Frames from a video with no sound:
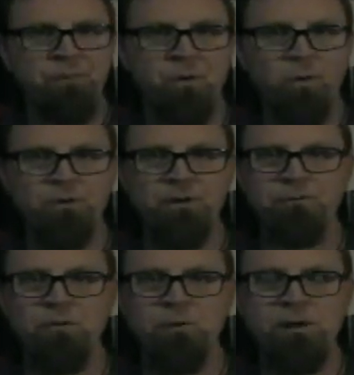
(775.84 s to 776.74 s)
old enough
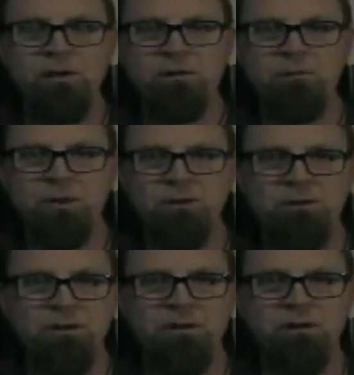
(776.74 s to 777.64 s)
to read it, because
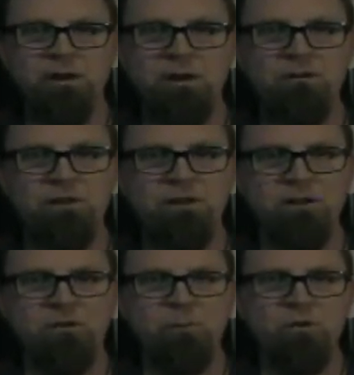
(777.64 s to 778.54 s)
it, like I said, it
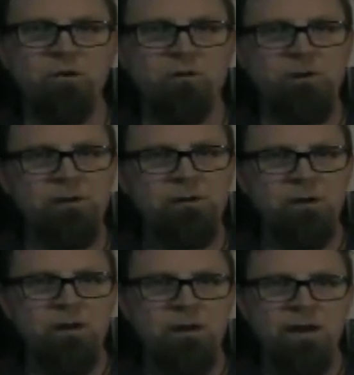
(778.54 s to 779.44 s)
is a mature reader
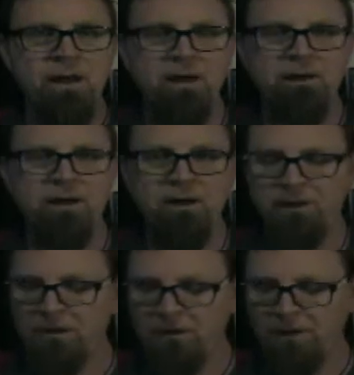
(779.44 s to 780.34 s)
and
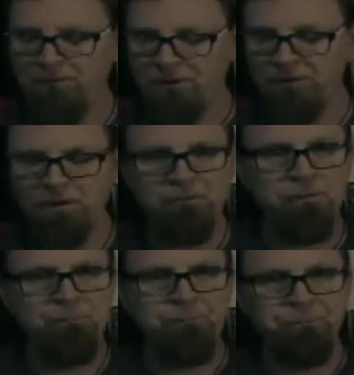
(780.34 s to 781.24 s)
uh, all that fun stuff,
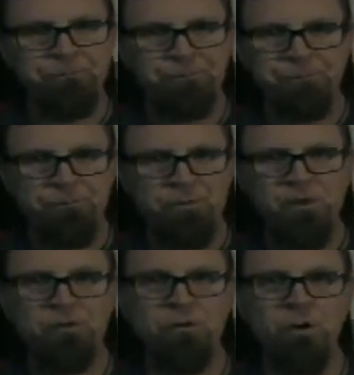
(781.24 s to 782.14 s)

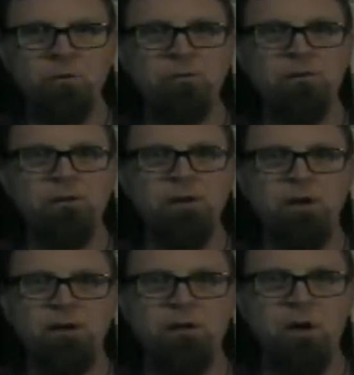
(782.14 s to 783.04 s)
so
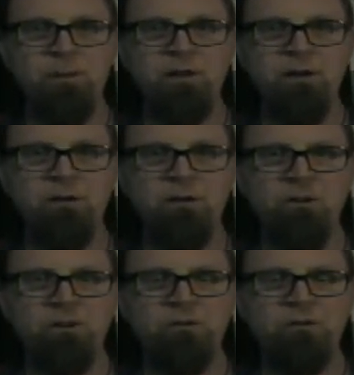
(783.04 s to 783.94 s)
uh, comment under
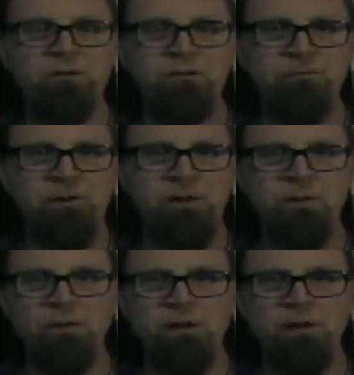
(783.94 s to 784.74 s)
this video